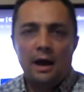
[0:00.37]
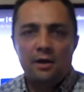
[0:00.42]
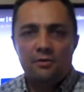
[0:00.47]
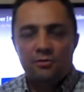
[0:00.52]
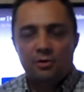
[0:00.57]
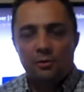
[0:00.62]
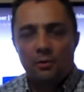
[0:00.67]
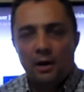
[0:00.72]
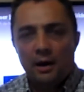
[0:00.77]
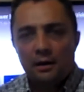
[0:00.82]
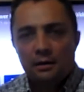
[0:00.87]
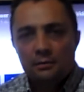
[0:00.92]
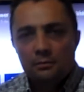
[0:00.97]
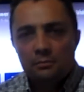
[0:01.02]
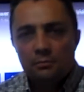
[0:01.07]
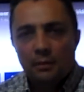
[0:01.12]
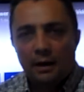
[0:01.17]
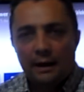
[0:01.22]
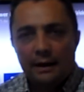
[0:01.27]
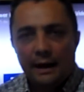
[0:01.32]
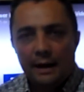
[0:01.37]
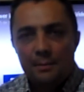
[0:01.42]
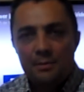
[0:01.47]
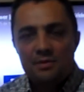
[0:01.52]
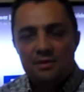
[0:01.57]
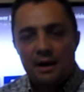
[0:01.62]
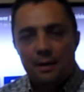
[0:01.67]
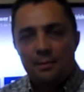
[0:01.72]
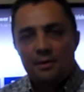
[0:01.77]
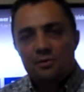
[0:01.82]
Hi everyone, my
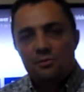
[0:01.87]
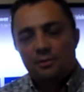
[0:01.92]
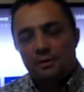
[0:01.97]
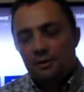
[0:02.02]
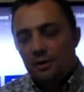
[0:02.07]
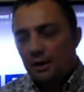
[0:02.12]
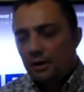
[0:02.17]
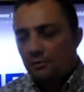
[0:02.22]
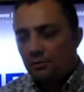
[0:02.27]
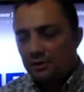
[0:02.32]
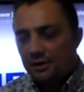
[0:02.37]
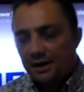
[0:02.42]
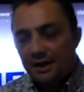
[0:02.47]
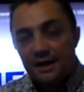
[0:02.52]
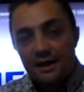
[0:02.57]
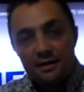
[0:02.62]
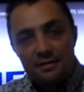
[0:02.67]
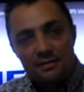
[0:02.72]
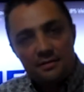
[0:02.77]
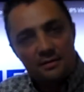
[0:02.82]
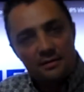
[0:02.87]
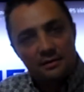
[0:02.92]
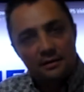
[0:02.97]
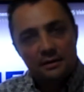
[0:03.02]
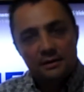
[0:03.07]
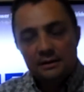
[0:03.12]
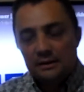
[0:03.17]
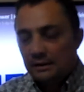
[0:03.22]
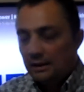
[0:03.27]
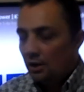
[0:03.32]
name is Emerson Eduardo Rodrigues.
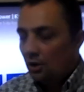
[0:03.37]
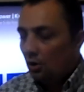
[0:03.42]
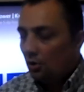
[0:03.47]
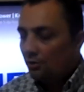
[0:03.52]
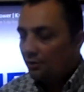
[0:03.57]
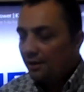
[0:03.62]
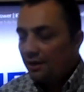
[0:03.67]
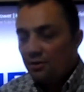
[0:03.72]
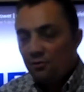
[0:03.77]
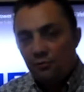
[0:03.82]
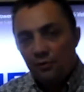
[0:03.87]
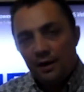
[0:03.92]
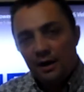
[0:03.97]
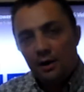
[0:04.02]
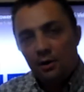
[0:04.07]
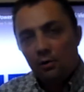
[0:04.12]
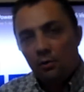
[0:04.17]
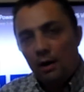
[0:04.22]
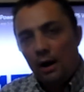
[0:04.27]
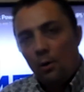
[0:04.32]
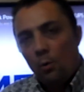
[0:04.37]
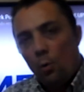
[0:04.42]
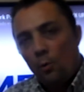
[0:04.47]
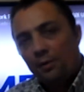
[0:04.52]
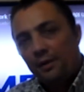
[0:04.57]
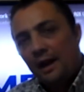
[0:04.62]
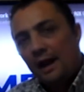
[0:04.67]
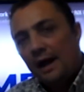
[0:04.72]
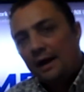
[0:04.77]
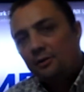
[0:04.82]
On this video I
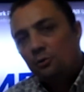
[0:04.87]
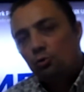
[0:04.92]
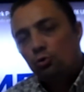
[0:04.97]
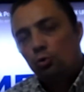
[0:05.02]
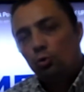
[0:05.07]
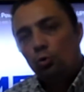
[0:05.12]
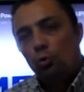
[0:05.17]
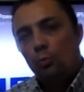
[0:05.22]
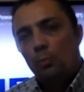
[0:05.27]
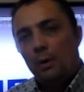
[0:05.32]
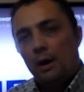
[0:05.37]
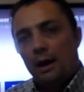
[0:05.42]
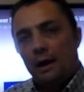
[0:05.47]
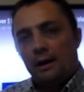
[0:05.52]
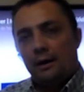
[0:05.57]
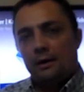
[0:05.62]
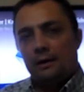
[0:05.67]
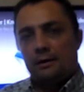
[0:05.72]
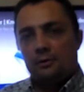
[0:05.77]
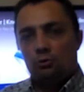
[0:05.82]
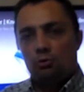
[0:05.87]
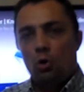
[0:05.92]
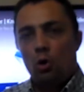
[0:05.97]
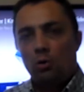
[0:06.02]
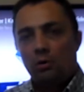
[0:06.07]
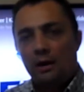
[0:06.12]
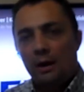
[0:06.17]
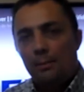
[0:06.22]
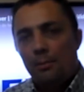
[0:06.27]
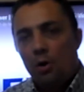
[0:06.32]
would like to
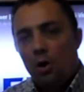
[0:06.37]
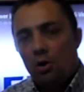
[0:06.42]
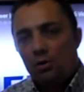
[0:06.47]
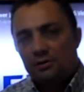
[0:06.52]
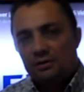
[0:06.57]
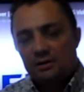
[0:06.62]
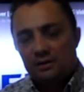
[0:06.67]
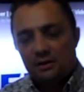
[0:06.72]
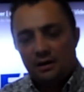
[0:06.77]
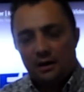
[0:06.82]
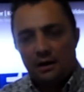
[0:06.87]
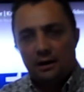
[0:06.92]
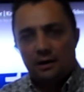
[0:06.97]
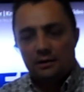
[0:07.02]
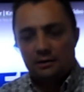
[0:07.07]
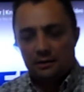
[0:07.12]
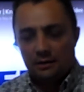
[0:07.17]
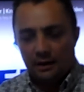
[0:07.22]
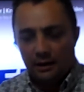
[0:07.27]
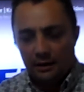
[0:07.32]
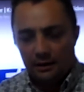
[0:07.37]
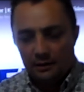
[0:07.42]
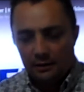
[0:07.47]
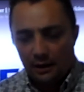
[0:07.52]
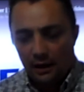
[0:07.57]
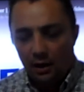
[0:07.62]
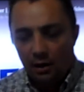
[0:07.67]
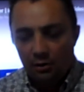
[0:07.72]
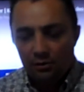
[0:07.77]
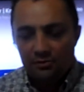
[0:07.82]
talk about an
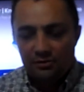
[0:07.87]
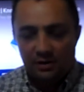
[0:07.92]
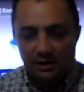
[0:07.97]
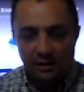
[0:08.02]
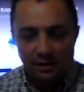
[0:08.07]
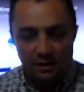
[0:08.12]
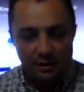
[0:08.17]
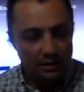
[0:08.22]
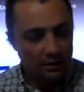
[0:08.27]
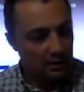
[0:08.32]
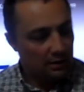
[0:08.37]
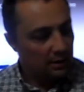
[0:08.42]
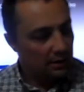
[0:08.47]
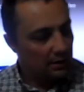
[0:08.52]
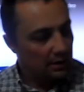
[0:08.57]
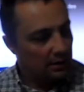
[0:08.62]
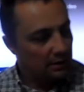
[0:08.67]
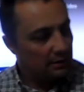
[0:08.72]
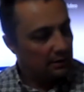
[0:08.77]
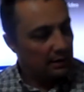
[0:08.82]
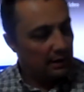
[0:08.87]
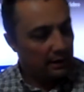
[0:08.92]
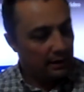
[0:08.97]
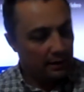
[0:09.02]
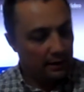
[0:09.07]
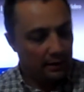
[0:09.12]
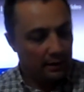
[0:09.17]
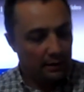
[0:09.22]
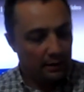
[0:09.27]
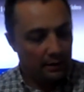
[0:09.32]
LT,
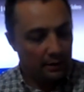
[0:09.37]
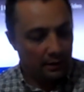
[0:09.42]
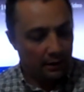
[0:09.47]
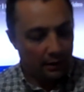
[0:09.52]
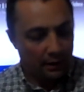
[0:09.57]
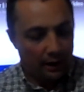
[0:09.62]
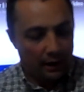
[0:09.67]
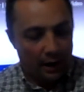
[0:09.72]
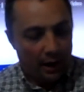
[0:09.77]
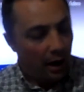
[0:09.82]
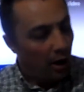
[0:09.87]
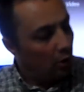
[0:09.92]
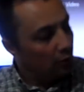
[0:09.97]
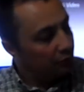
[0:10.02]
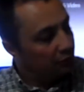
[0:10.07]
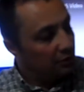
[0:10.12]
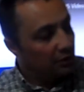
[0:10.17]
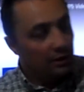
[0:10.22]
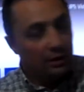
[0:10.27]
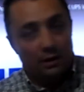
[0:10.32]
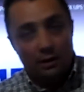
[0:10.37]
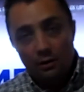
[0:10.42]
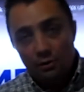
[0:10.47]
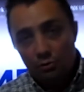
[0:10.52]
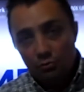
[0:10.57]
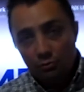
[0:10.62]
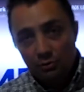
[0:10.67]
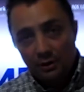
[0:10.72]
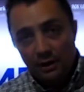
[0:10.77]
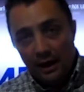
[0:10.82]
the
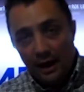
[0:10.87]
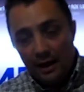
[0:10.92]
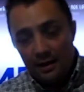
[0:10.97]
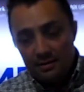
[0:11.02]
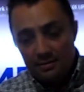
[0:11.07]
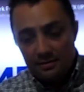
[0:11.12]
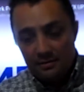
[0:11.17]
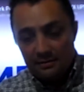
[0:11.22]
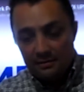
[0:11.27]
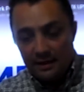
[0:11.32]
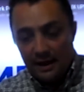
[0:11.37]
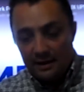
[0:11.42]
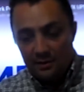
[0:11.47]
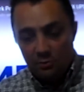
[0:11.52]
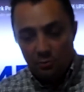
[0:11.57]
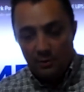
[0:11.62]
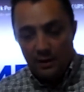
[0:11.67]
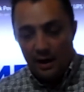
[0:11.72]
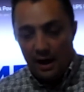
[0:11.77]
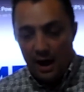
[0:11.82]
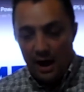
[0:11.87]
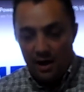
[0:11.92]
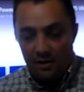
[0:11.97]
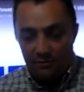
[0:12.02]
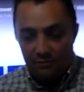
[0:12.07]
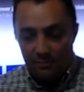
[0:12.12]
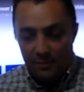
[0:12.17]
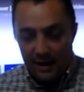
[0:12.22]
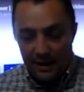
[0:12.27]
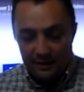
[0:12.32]
LT study case that we
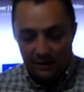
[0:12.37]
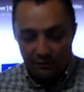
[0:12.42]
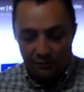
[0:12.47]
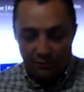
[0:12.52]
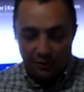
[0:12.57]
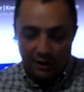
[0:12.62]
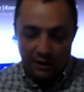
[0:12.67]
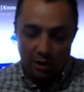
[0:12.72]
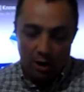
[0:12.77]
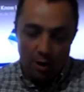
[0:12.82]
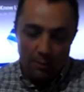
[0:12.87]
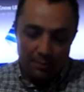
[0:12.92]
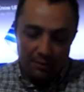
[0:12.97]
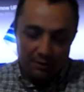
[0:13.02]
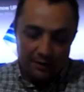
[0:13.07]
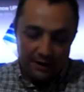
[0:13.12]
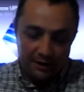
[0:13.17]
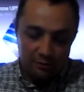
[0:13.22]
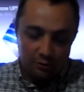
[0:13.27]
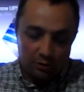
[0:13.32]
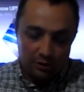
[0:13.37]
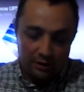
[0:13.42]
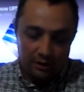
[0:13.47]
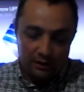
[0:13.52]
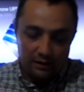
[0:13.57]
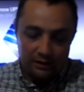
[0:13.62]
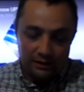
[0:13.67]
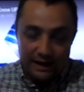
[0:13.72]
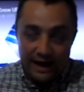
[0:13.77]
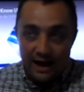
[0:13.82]
have made for the
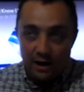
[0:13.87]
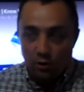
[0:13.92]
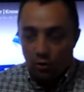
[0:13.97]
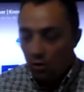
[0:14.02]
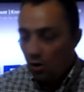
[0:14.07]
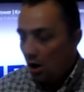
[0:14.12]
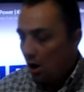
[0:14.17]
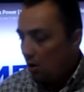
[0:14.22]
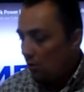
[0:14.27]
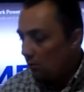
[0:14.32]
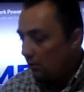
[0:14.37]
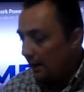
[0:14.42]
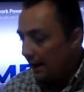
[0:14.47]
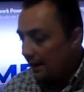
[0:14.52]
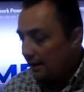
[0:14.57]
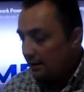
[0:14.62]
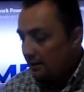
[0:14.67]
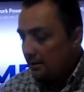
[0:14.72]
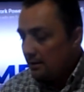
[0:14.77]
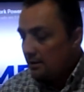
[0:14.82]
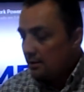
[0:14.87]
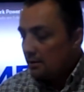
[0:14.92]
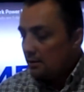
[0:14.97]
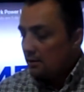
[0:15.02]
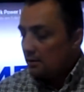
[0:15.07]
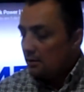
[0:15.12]
operator Claro, okay?